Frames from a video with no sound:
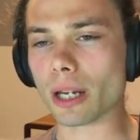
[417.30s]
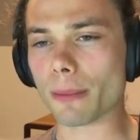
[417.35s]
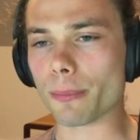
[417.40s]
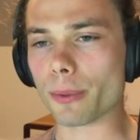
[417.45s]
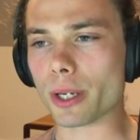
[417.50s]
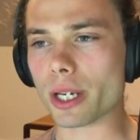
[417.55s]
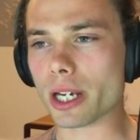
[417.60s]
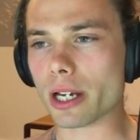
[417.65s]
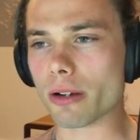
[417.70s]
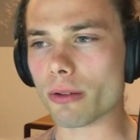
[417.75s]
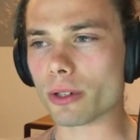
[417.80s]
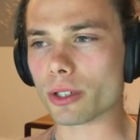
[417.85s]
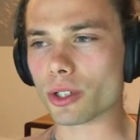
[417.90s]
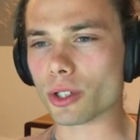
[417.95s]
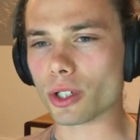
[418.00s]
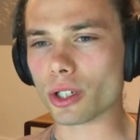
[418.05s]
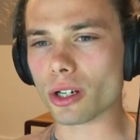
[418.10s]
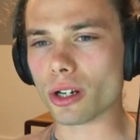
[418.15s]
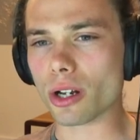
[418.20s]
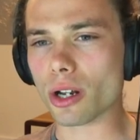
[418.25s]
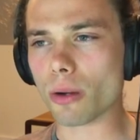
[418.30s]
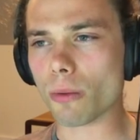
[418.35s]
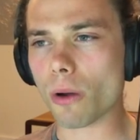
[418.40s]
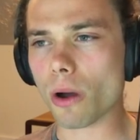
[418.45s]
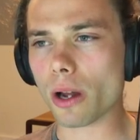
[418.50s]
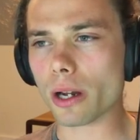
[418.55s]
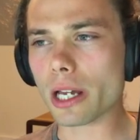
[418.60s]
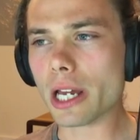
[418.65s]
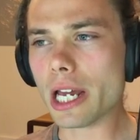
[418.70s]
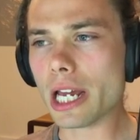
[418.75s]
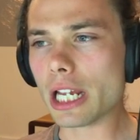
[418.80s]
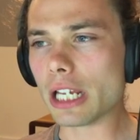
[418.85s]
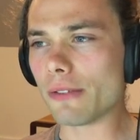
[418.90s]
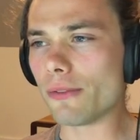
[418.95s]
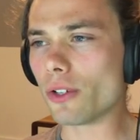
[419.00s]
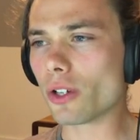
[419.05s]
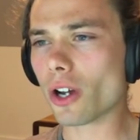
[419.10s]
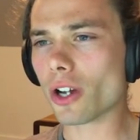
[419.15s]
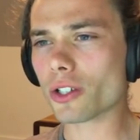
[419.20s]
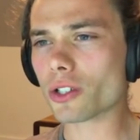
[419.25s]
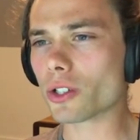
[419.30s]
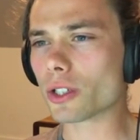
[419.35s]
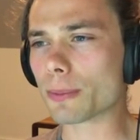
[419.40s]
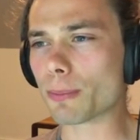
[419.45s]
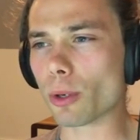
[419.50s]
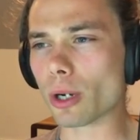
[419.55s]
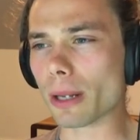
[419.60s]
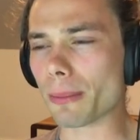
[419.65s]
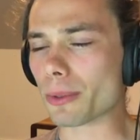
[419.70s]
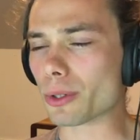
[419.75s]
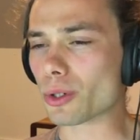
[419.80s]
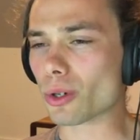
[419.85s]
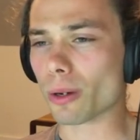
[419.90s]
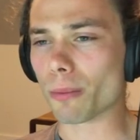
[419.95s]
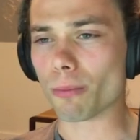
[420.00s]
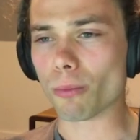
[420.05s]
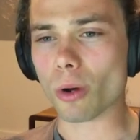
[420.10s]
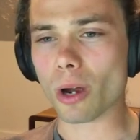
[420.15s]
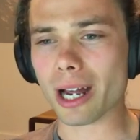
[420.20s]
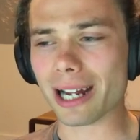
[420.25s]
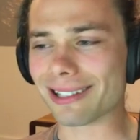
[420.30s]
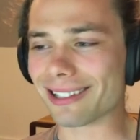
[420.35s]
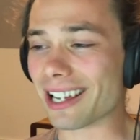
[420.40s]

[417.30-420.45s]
up here, and so you know what, if you guys could spawn up the top right,